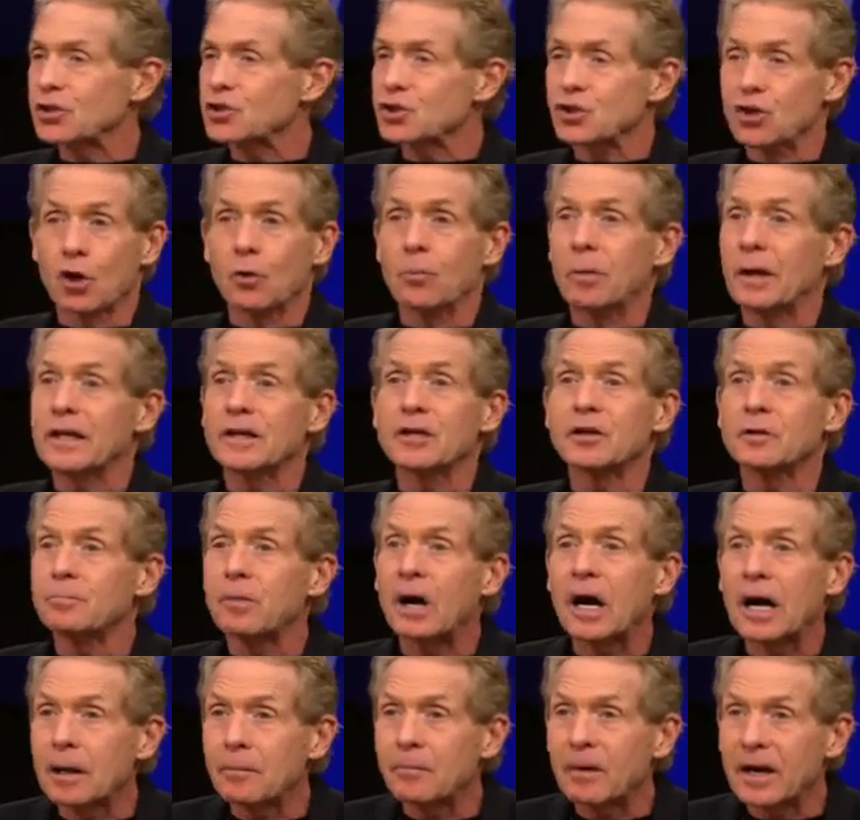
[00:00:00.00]
Nobody could
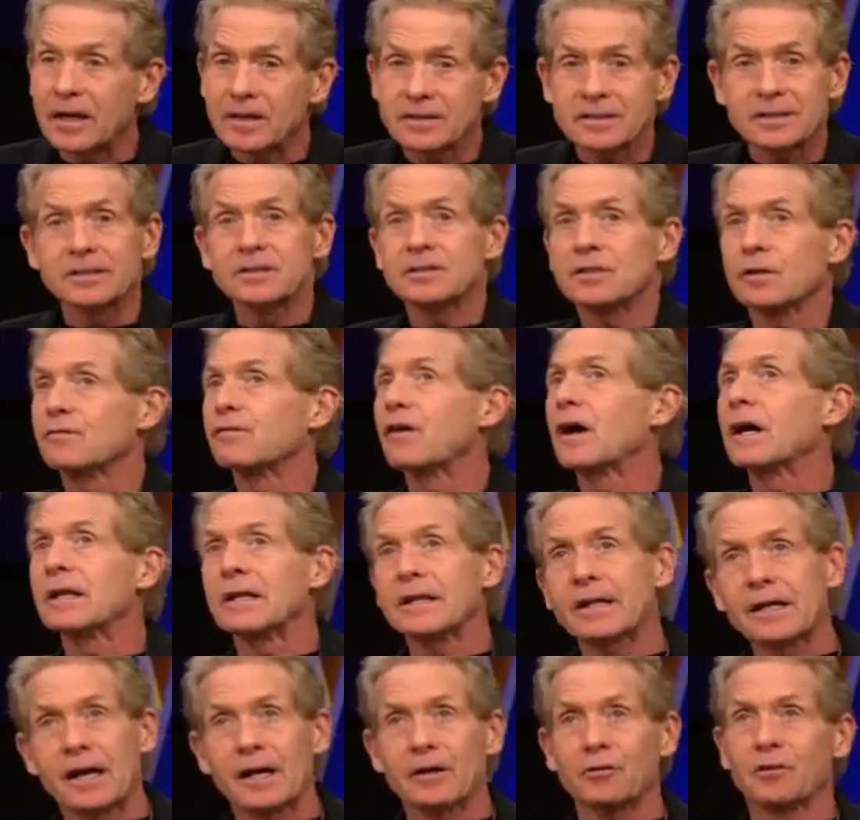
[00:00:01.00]
buy a basket until finally
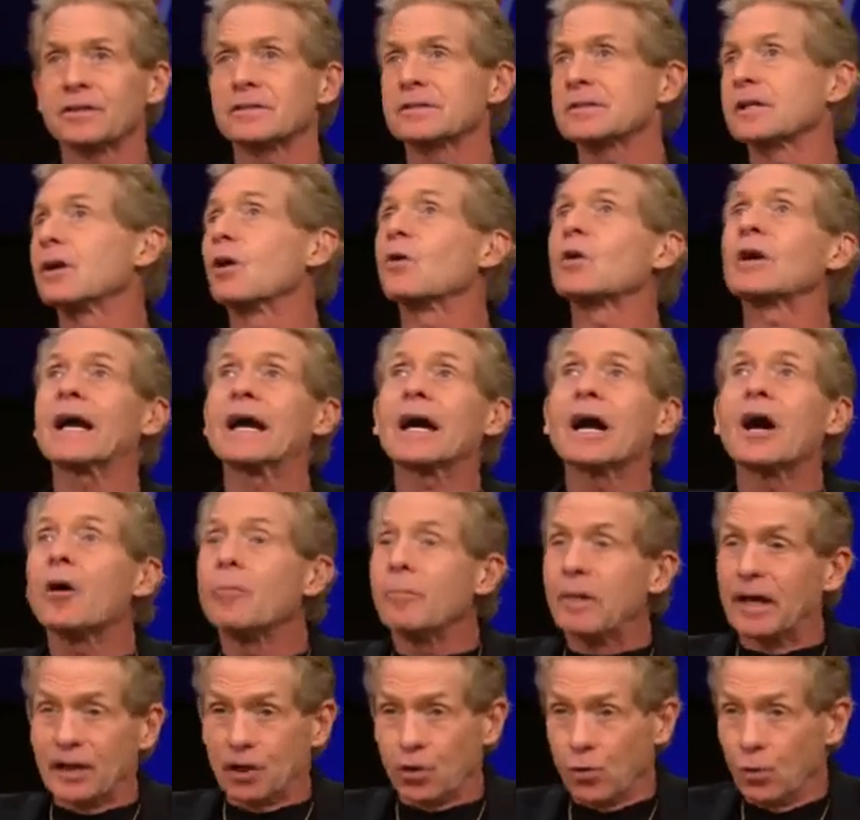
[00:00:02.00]
Kyrie said, okay, I'll
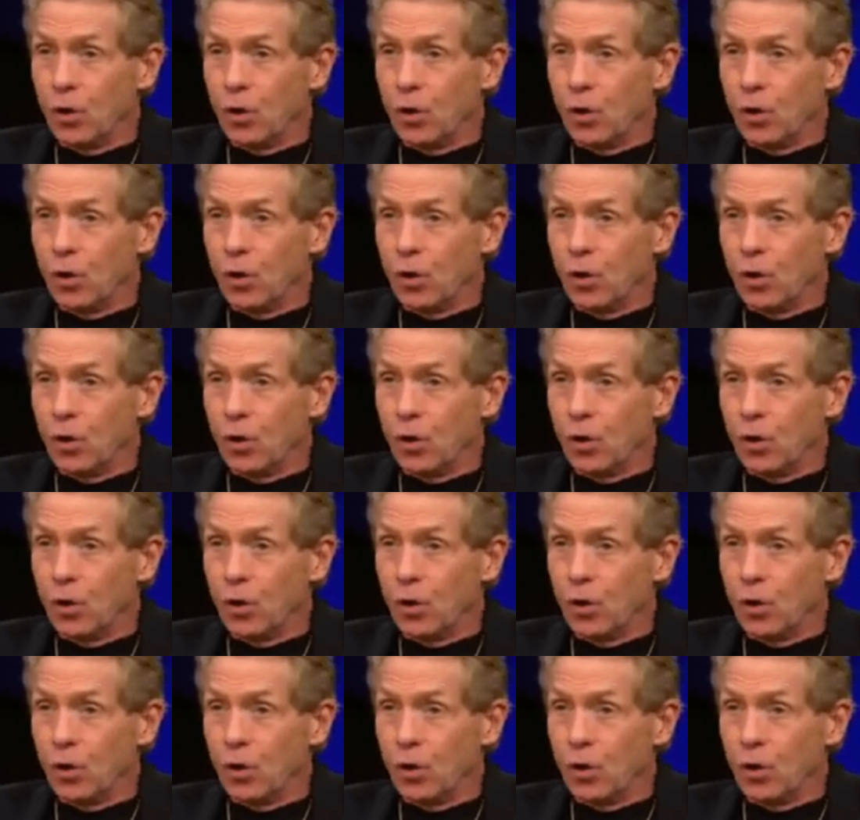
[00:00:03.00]
make one.